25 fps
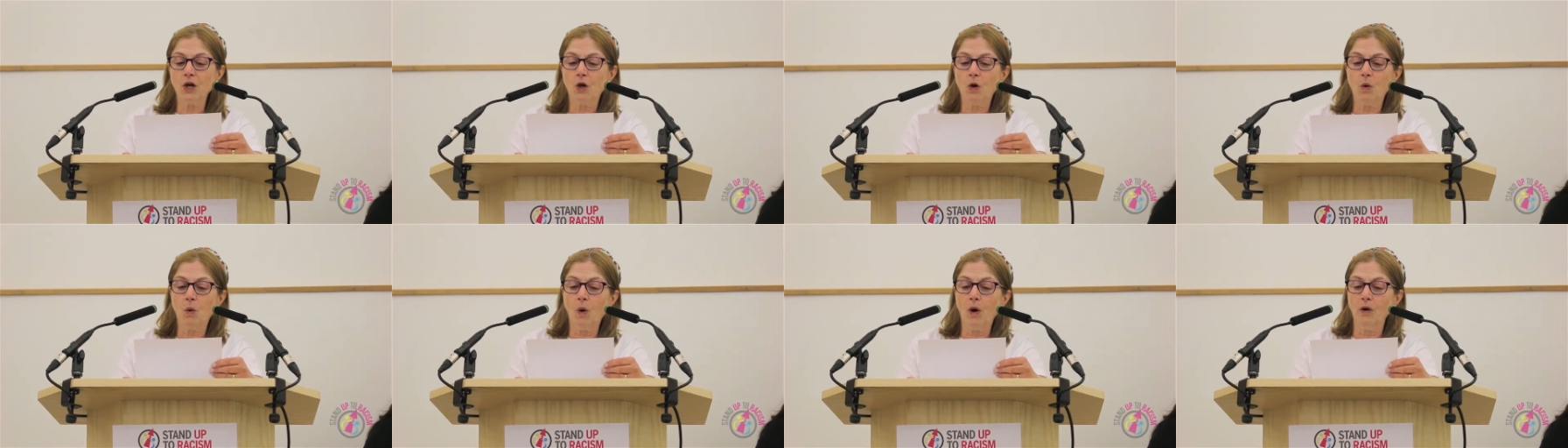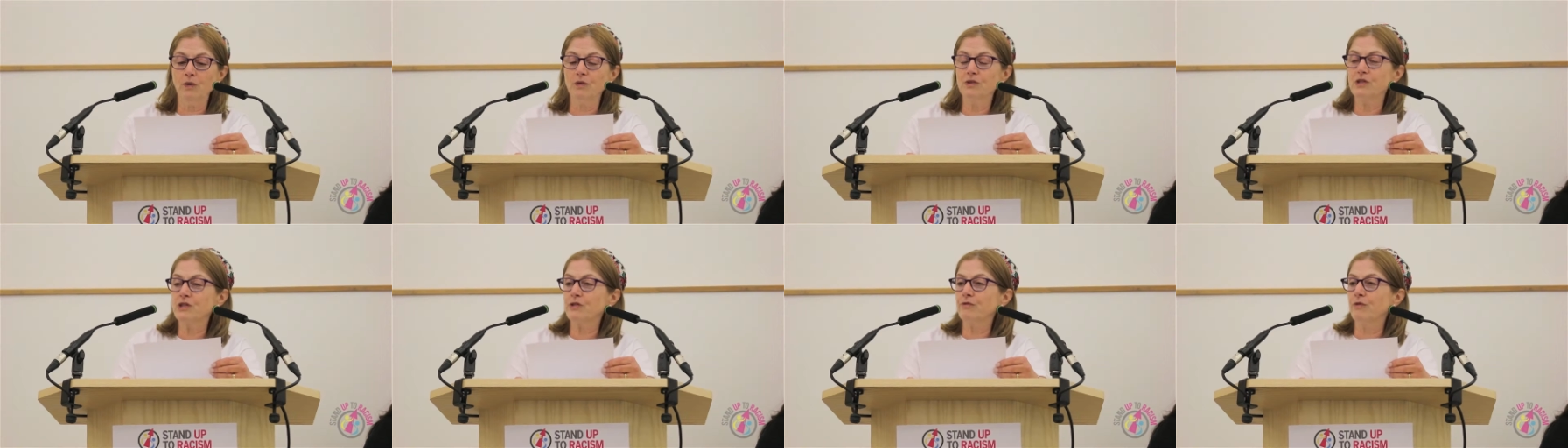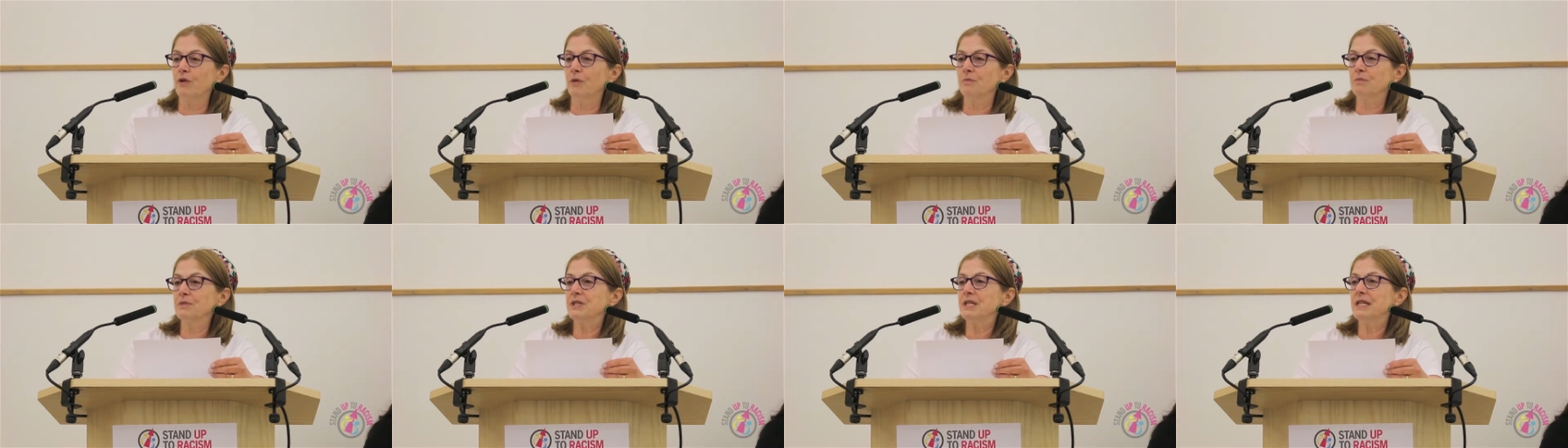quotes
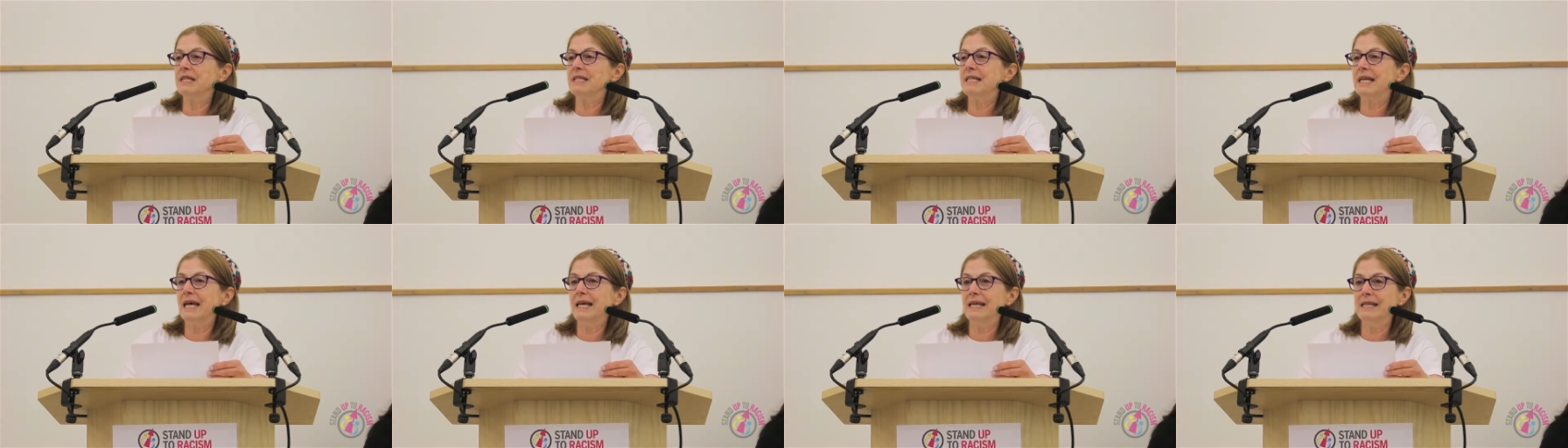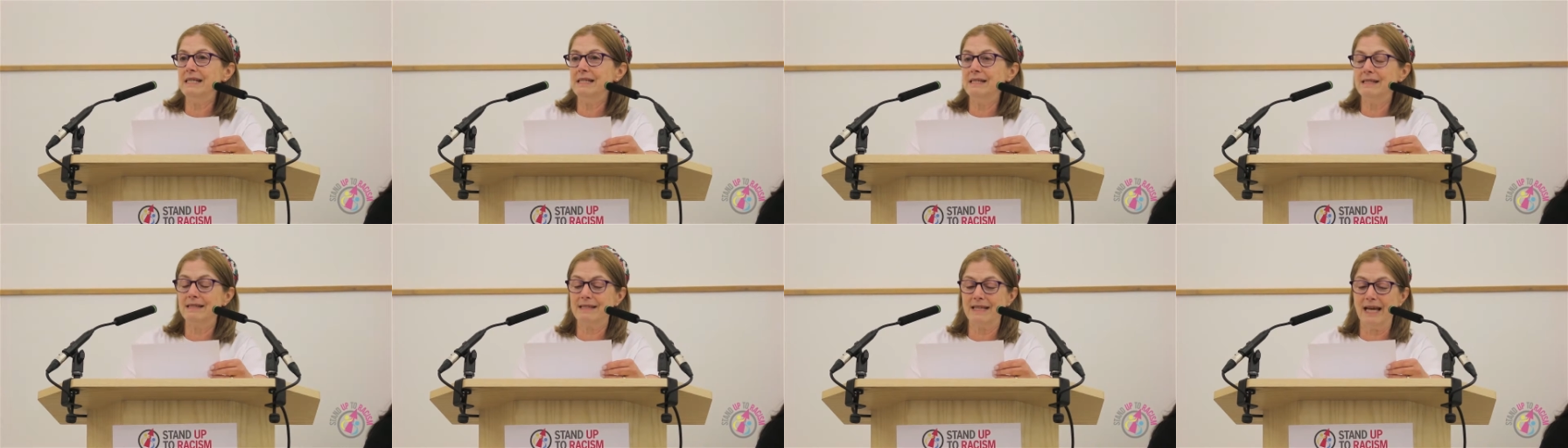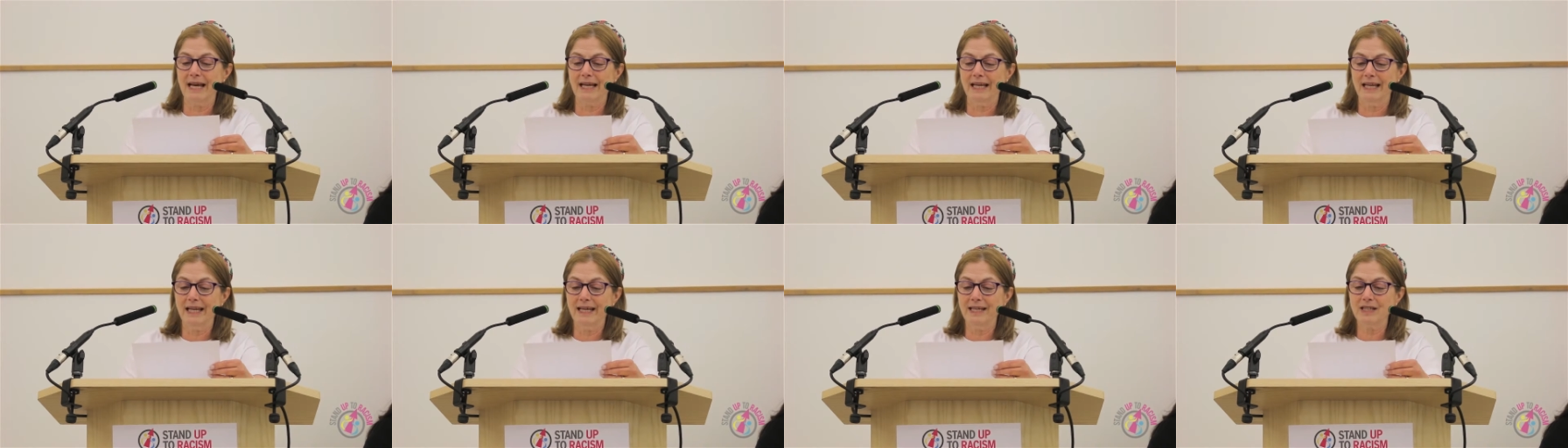from today's
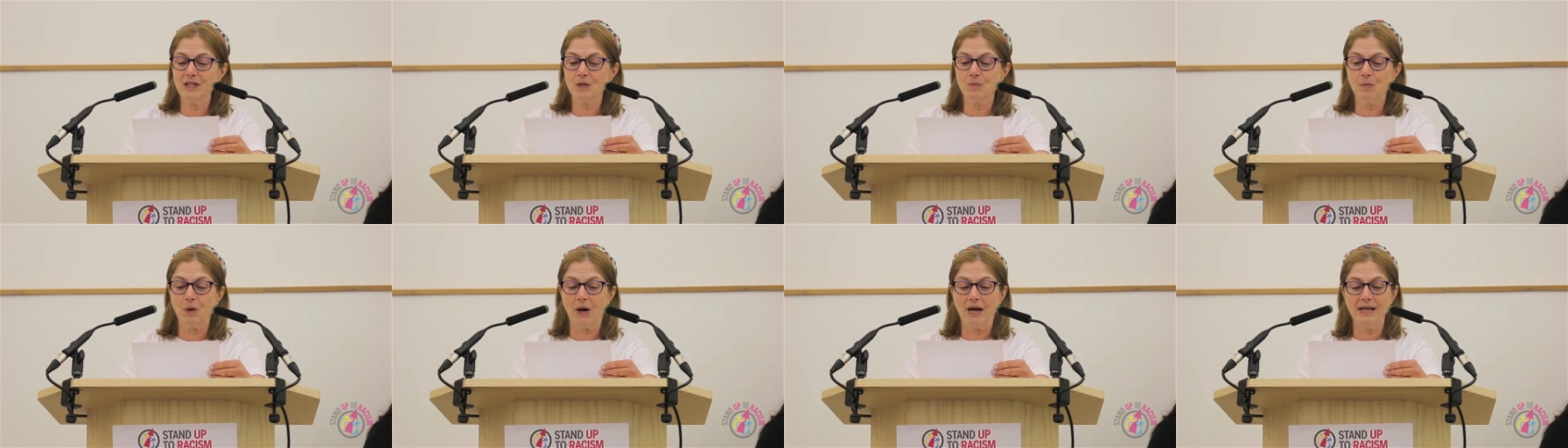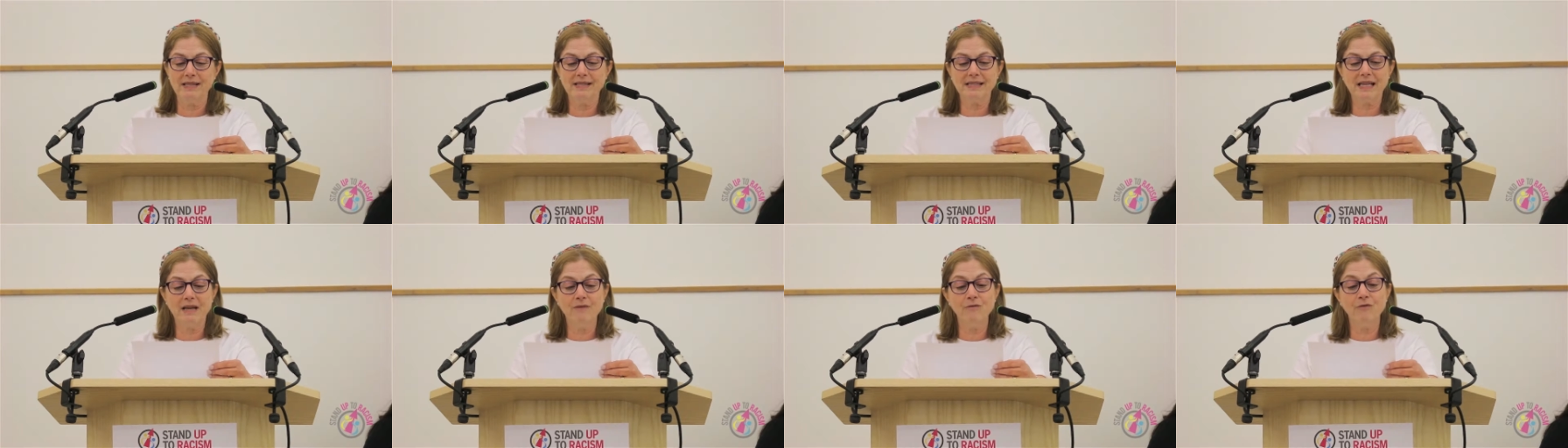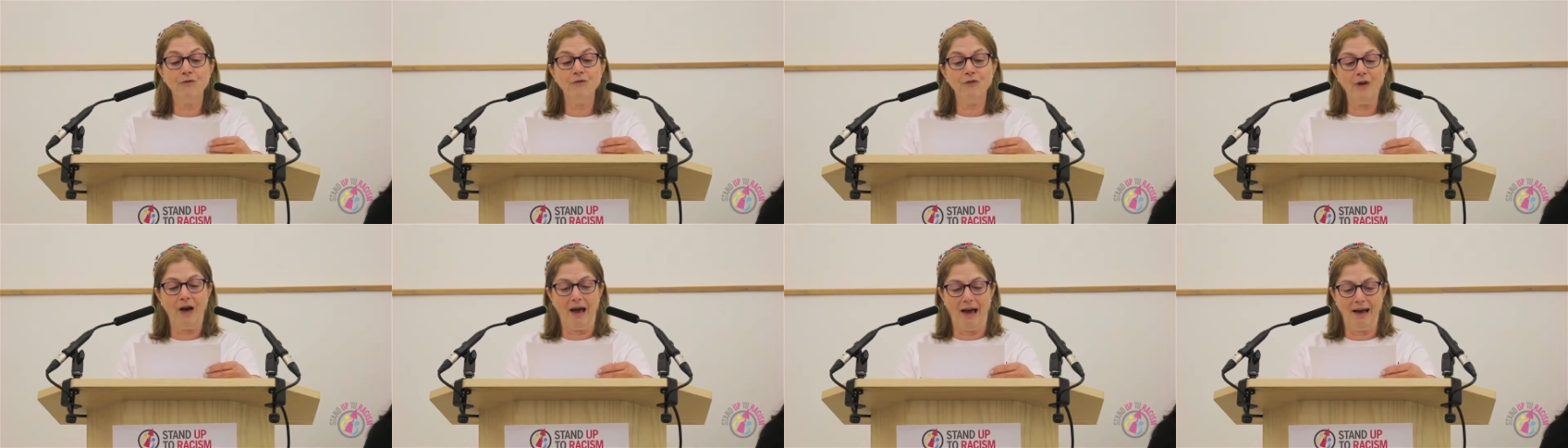Daily Express. In
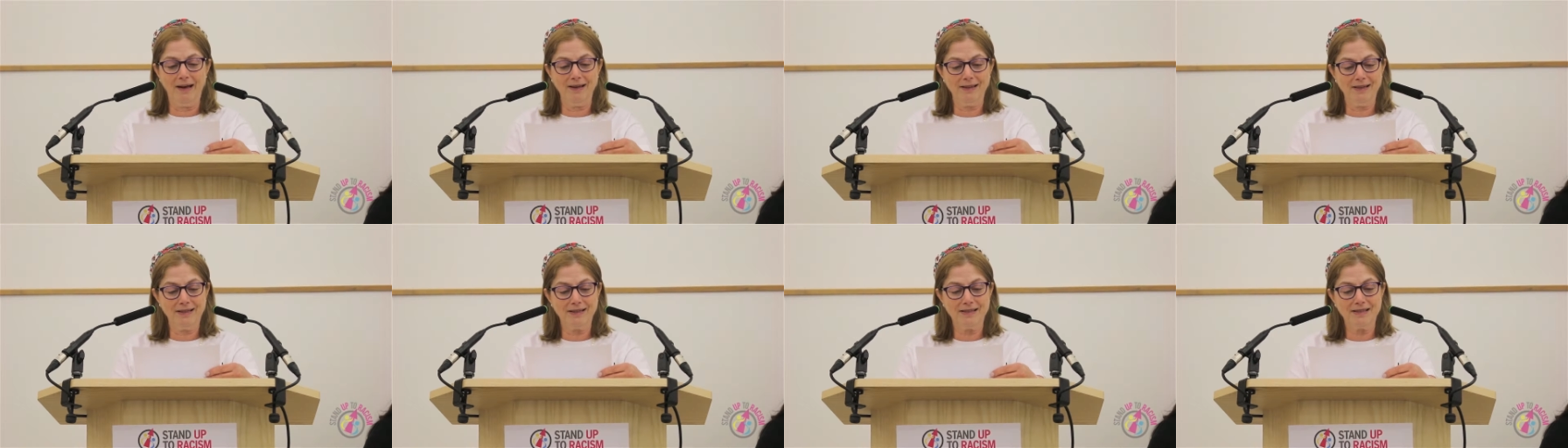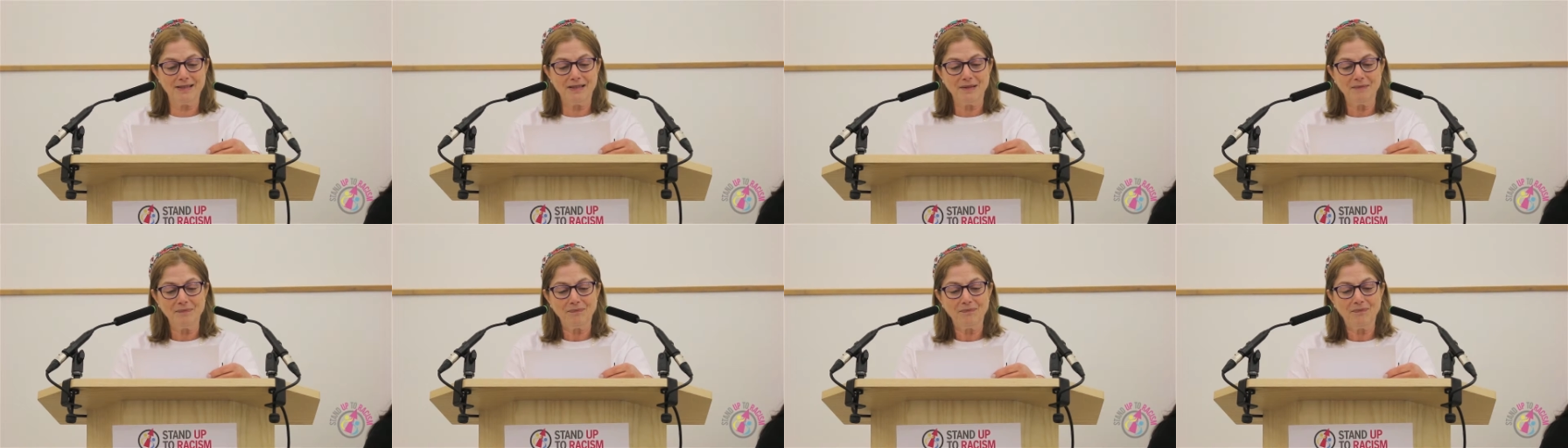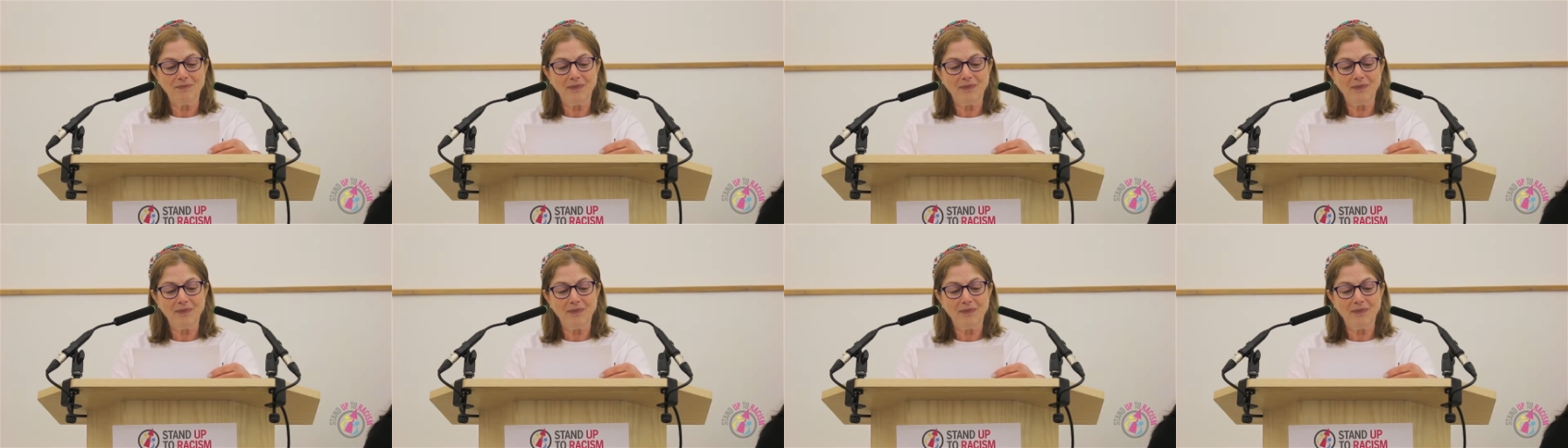fact,